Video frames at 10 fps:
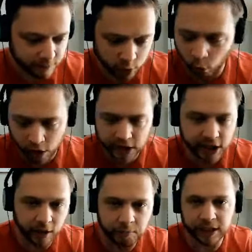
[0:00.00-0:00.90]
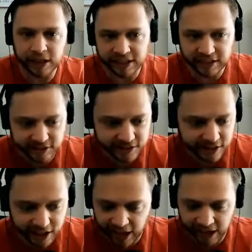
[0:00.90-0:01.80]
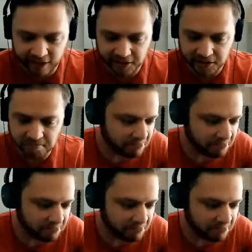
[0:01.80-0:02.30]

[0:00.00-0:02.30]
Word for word: 20 companies and